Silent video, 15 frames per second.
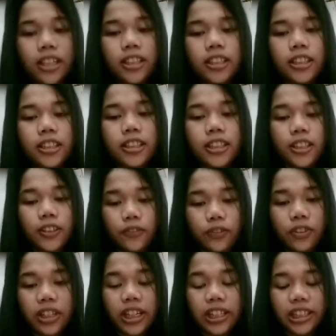
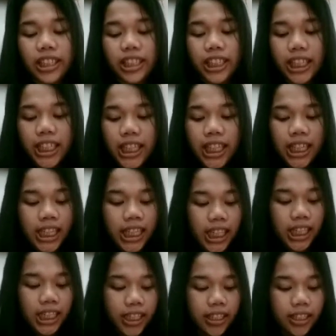differently
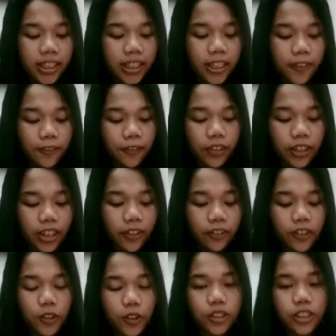in different
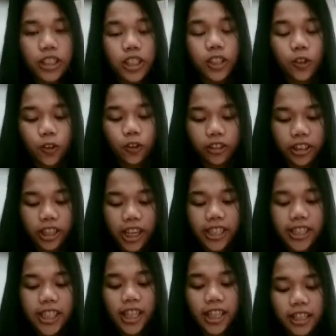social contexts,
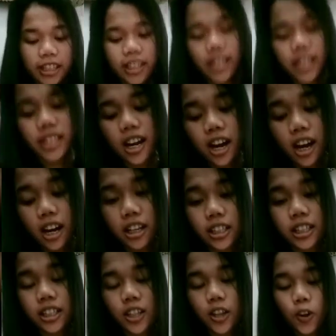and they are
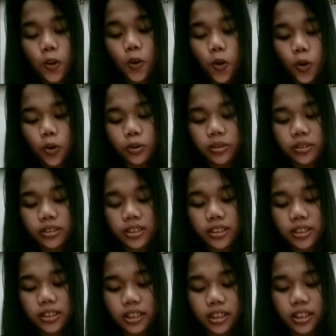
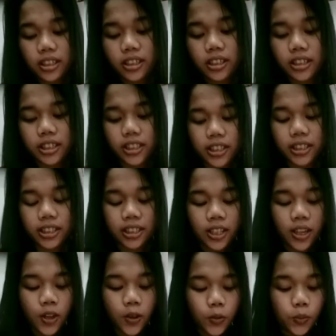concerned
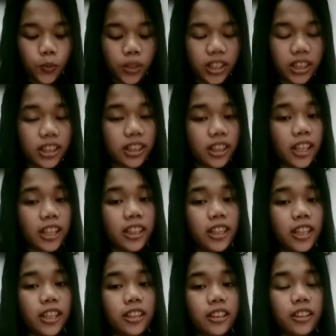with
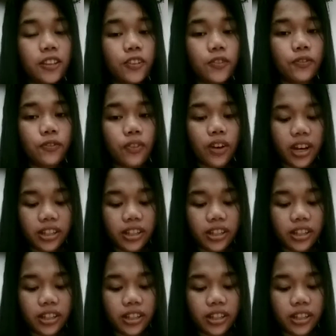identify